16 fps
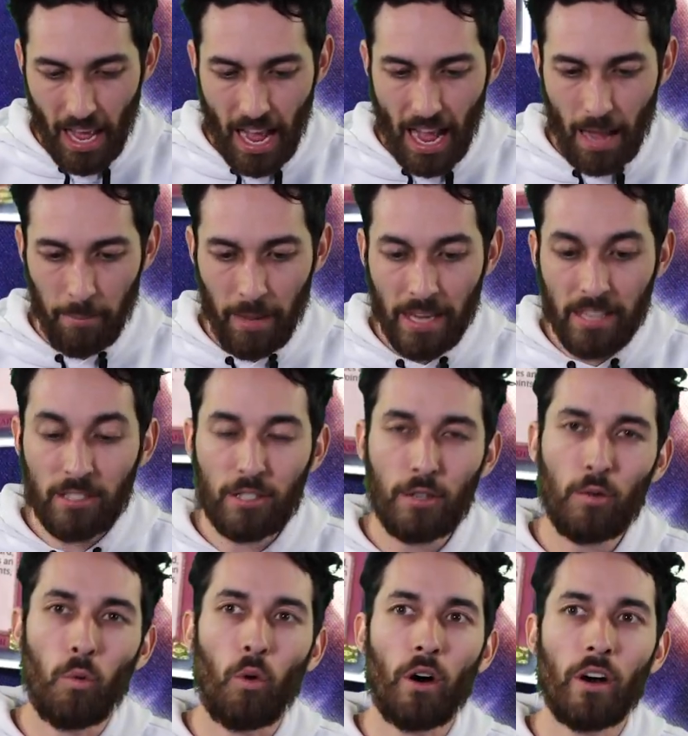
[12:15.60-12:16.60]
I main
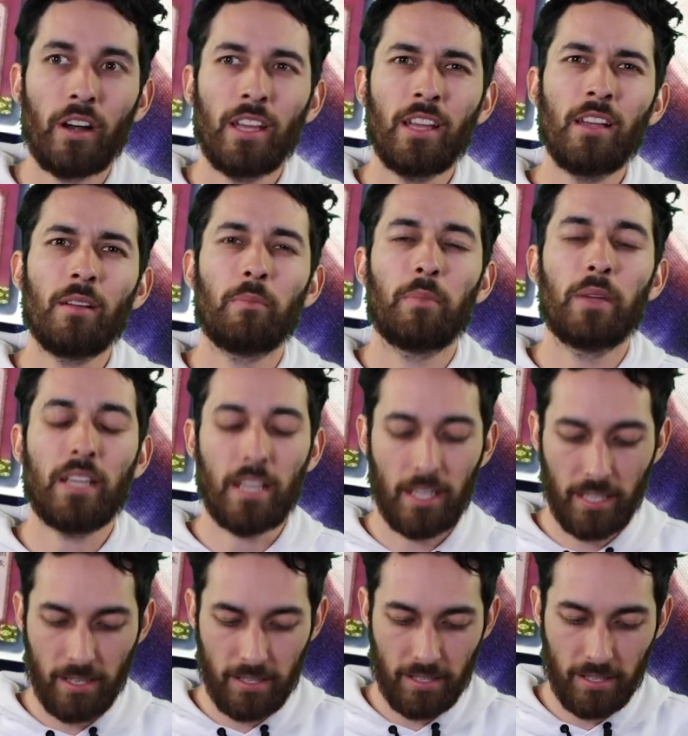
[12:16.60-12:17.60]
2 Warning,
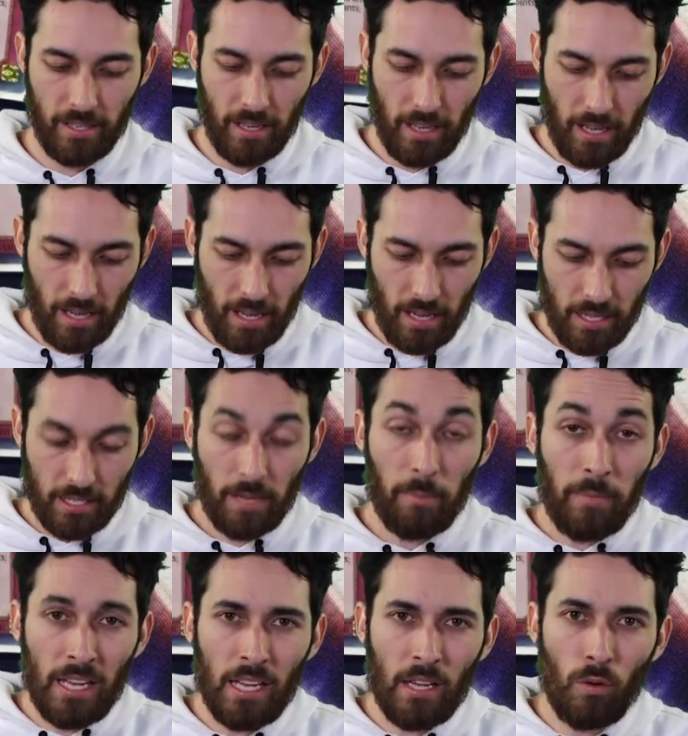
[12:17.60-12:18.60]
because to
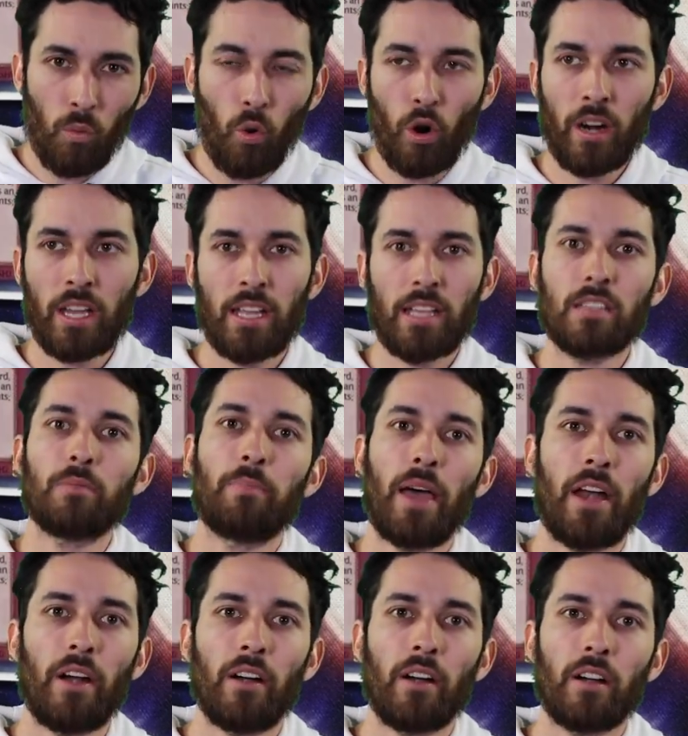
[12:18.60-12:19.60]
me, Warning is
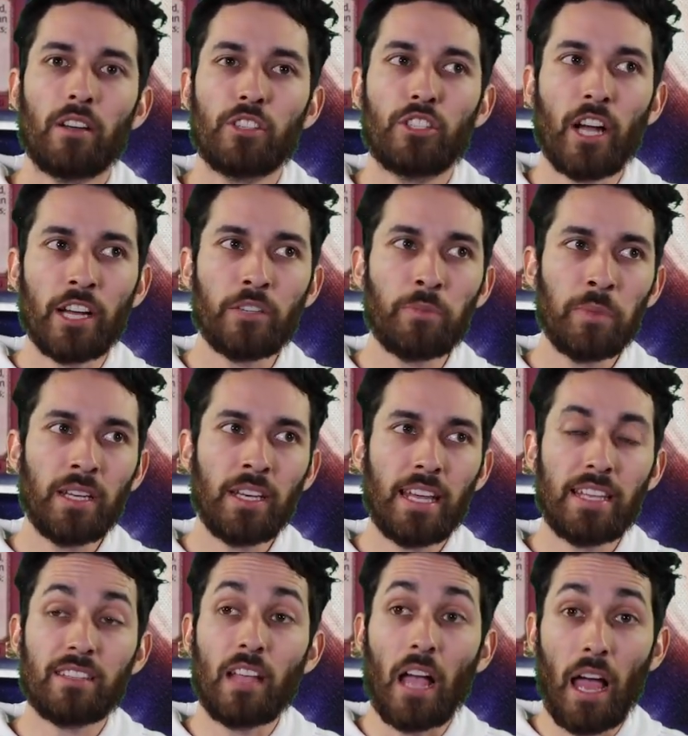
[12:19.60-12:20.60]
better. Judgment
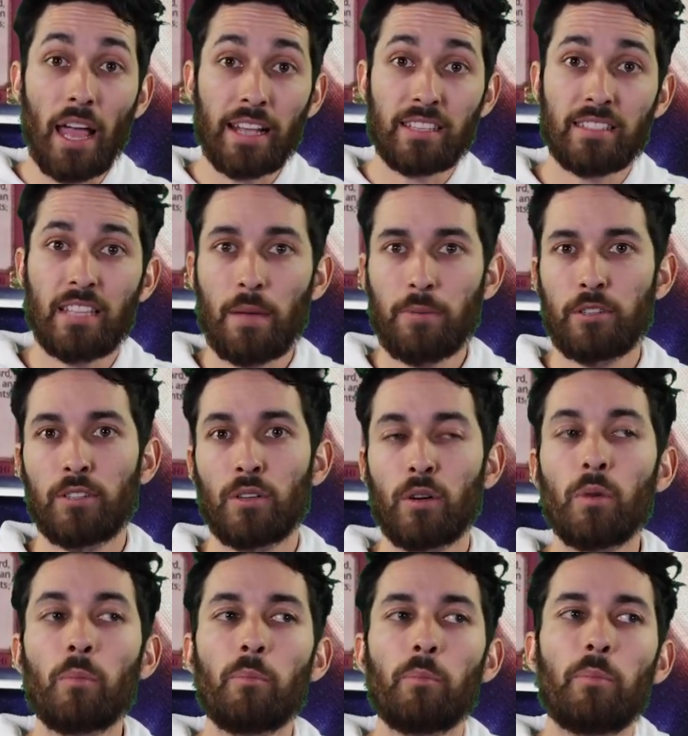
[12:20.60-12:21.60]
is
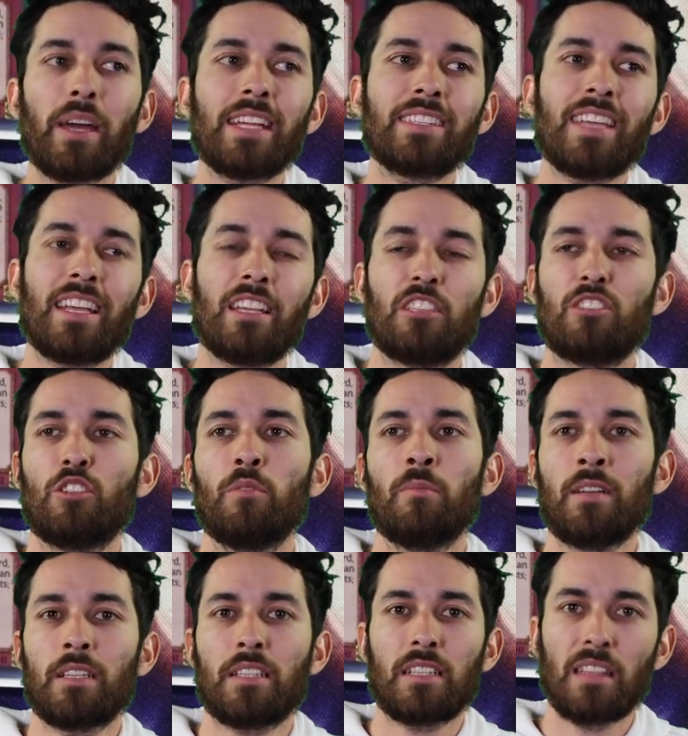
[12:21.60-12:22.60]
exceptional, but it takes too
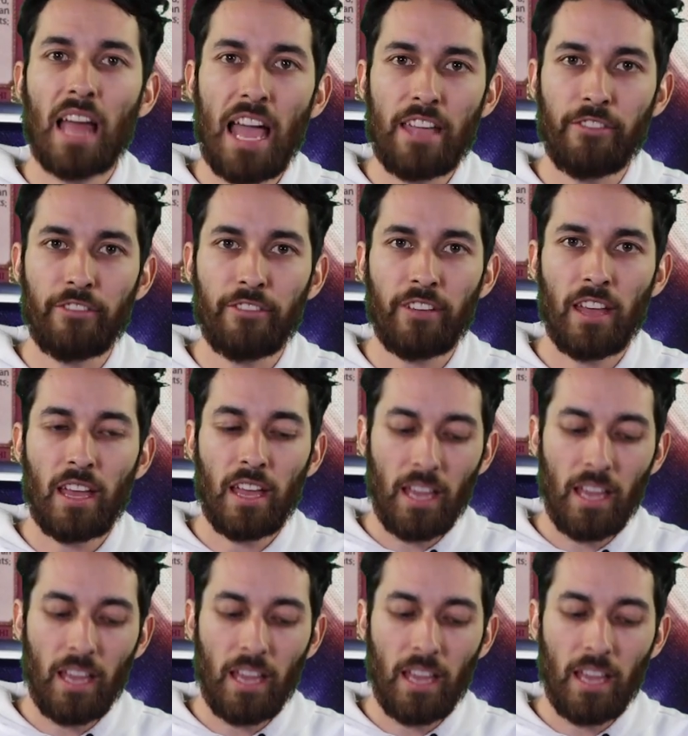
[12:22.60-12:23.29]
much life.